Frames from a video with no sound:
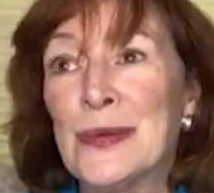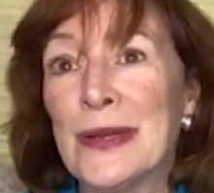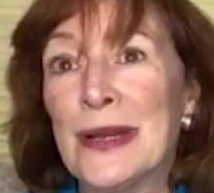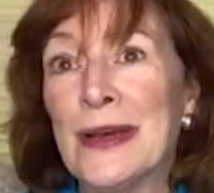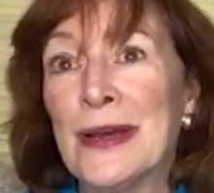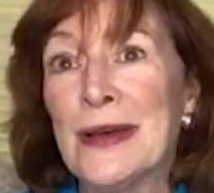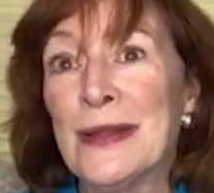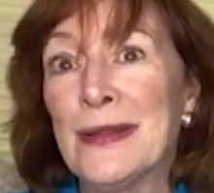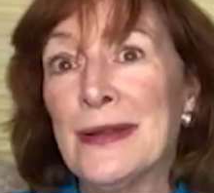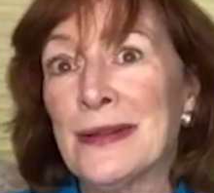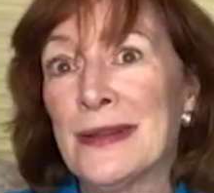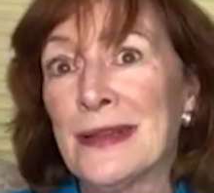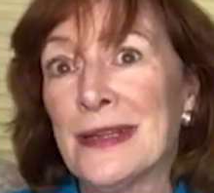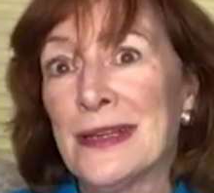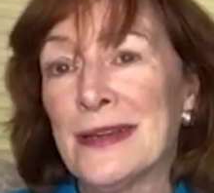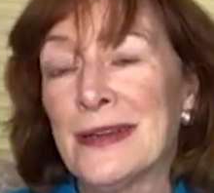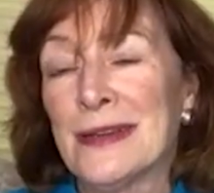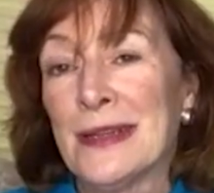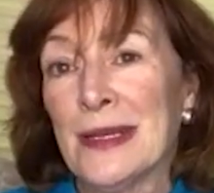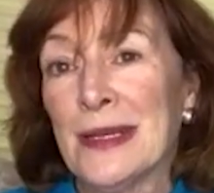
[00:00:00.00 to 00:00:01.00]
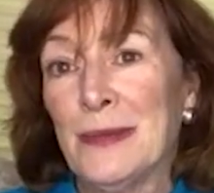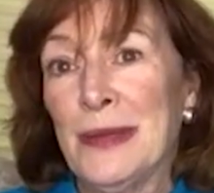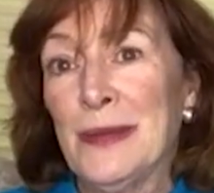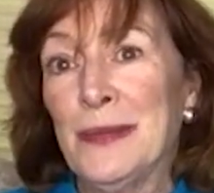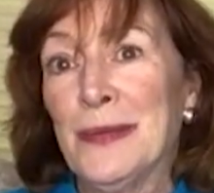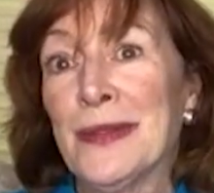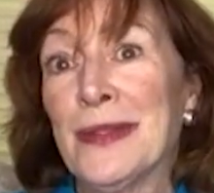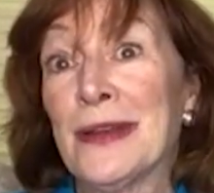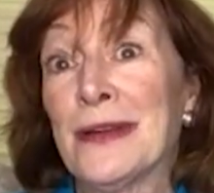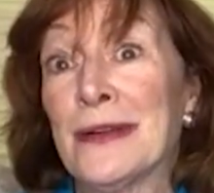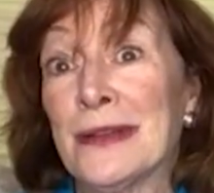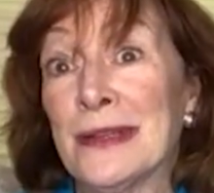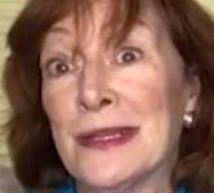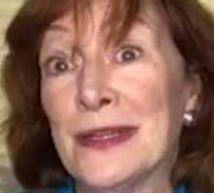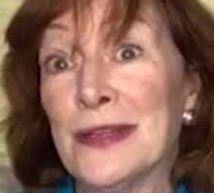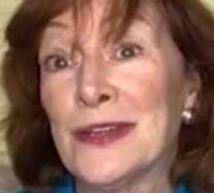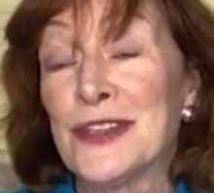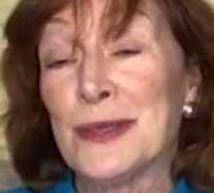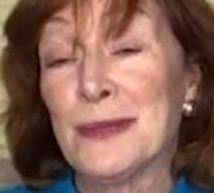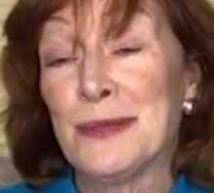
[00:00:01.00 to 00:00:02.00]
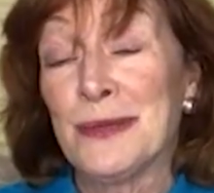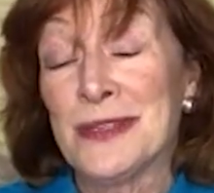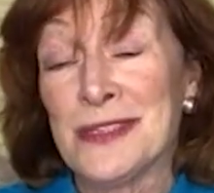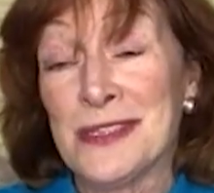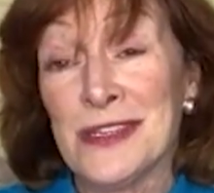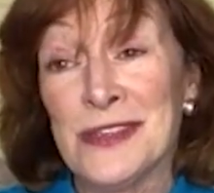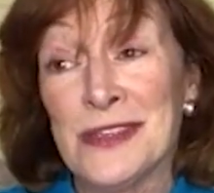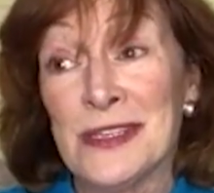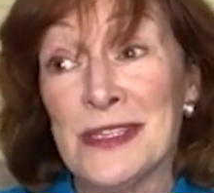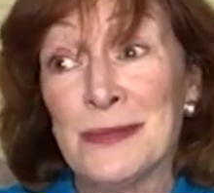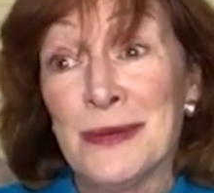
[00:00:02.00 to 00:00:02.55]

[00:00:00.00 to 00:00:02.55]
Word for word: other leaders, like people that are in leadership positions,